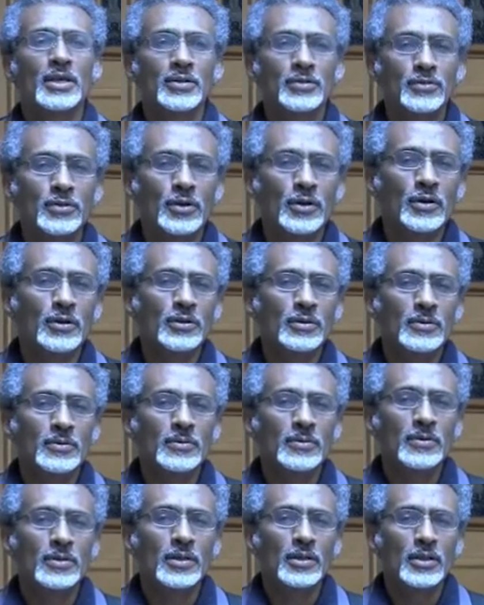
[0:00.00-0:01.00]
and so on.
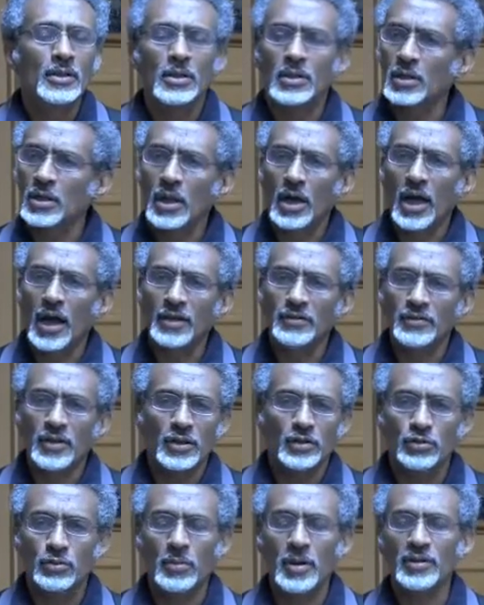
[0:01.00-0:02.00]
I
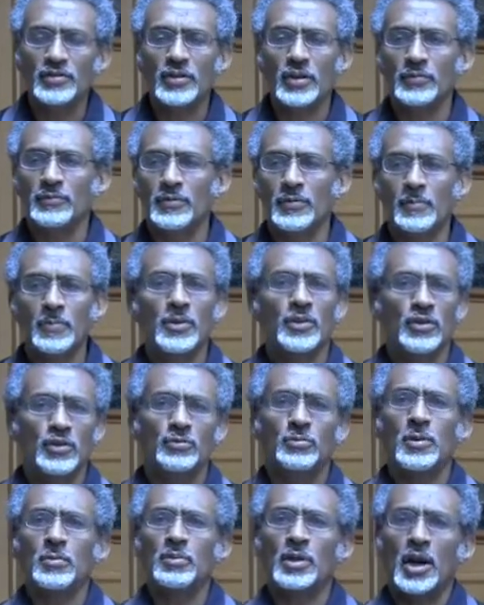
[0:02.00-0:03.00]
say to myself,
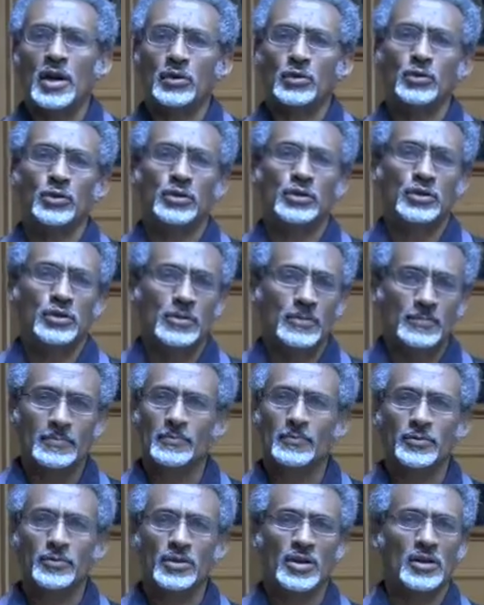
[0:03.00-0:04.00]
these people are good.
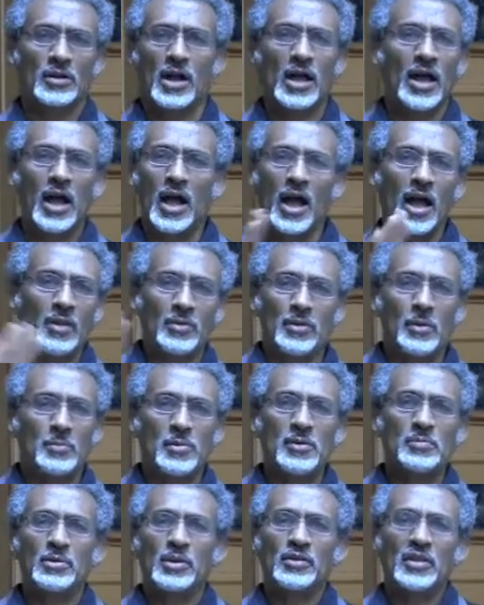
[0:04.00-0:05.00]
The
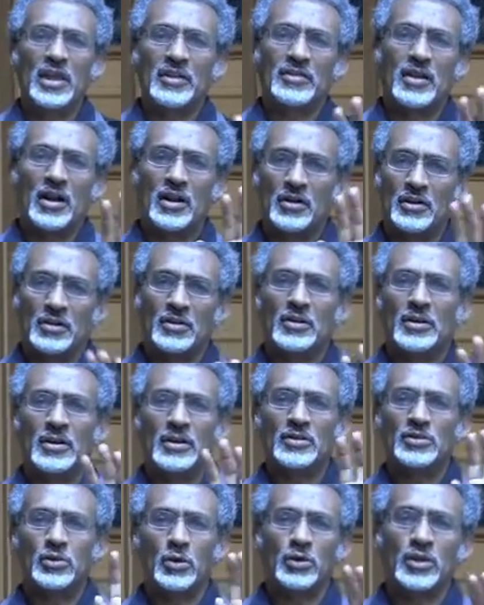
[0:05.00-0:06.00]
people that are
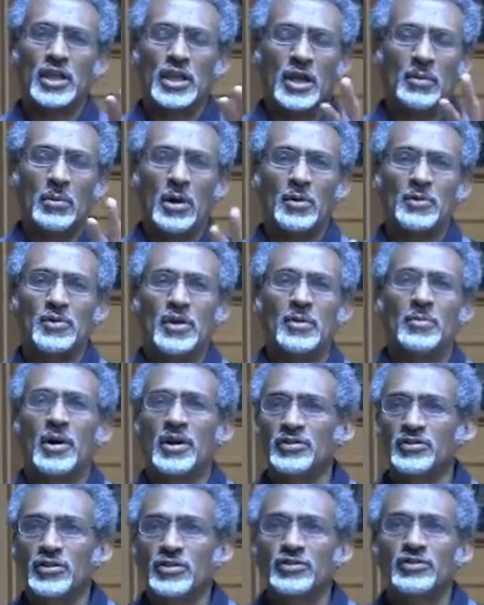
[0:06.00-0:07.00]
talking about them
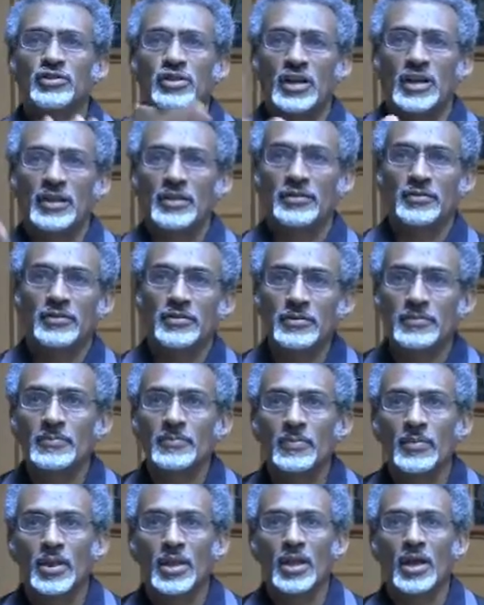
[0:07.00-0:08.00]
are just jealous.
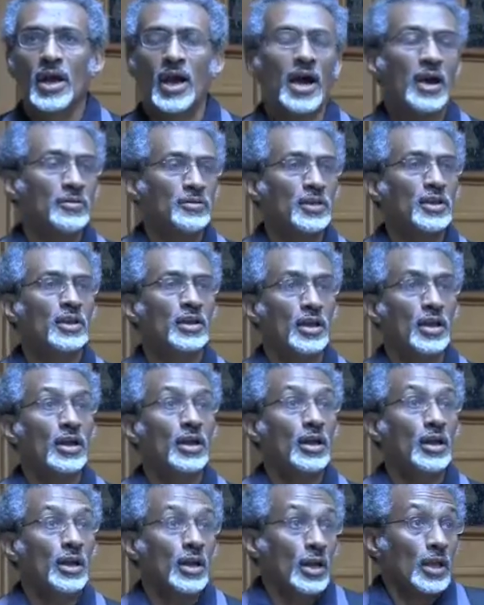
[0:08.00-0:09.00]
I think
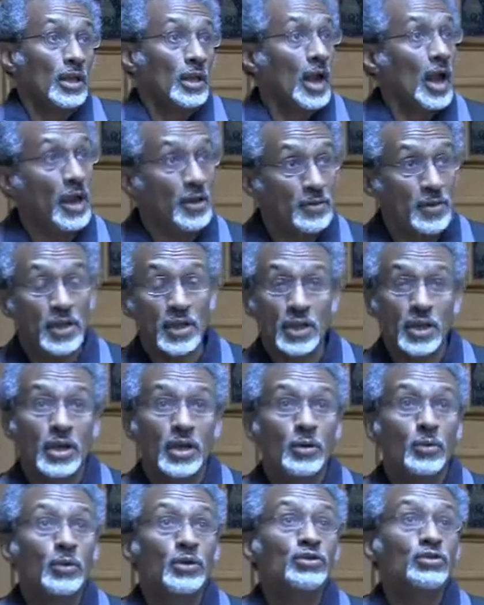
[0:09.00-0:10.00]

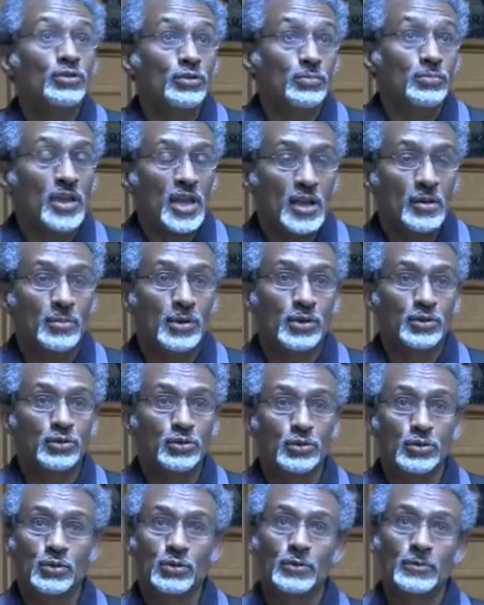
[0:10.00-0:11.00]
we should be able
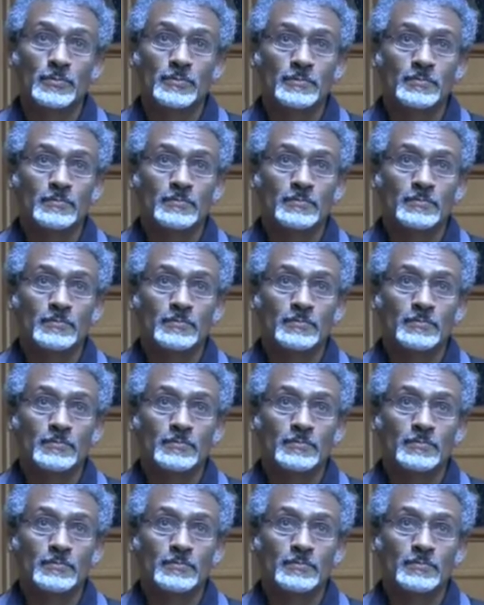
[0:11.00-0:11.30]
to